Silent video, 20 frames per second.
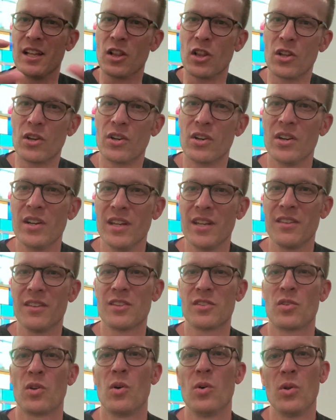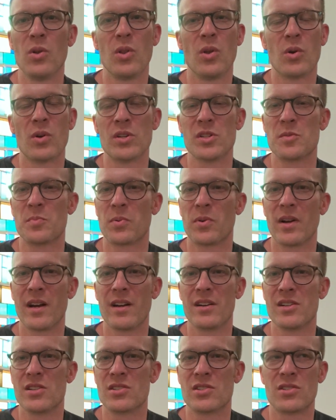and learning this whole Lord's
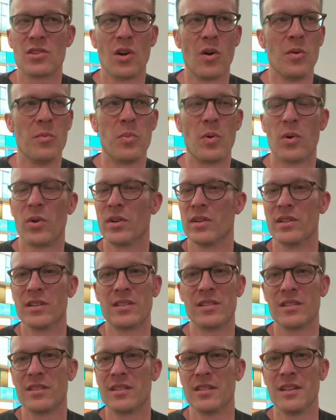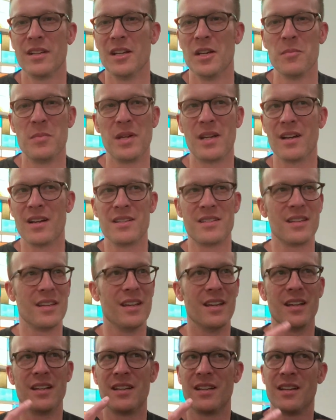Prayer is so important, because
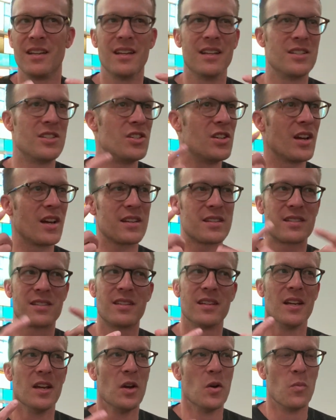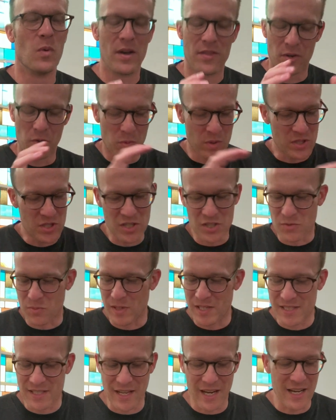it just, whether we're just
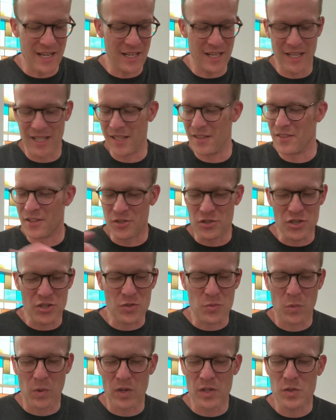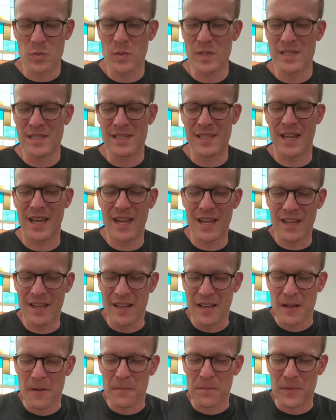reciting it and they're just words we
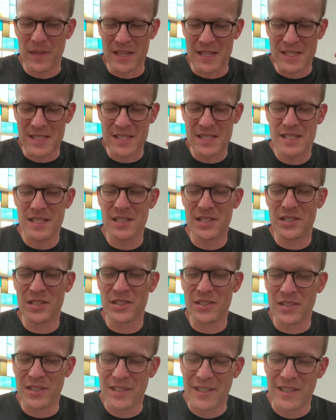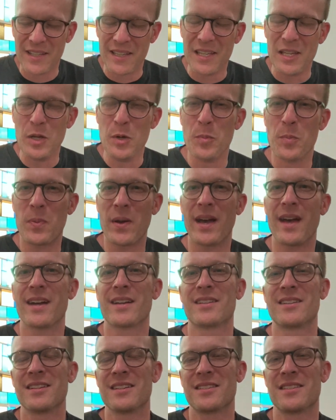say, they still
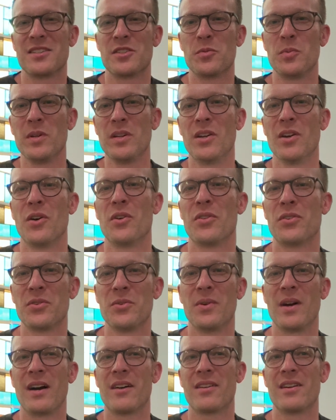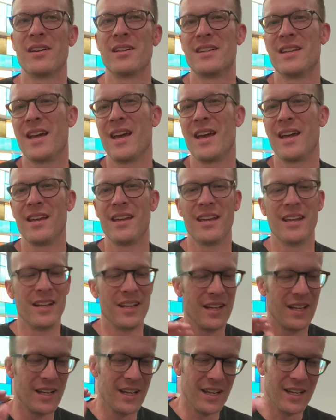impact us as we go throughout our day
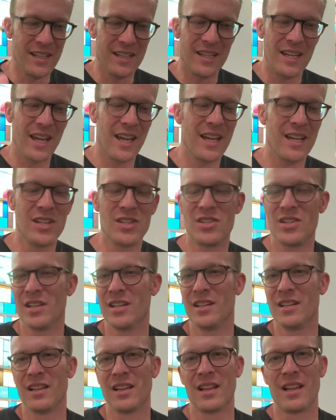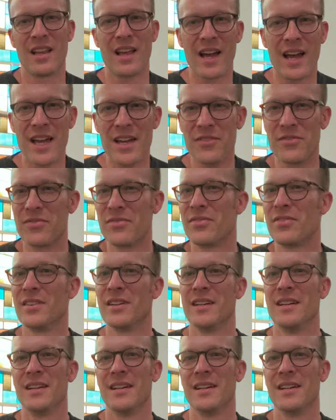and engage in life.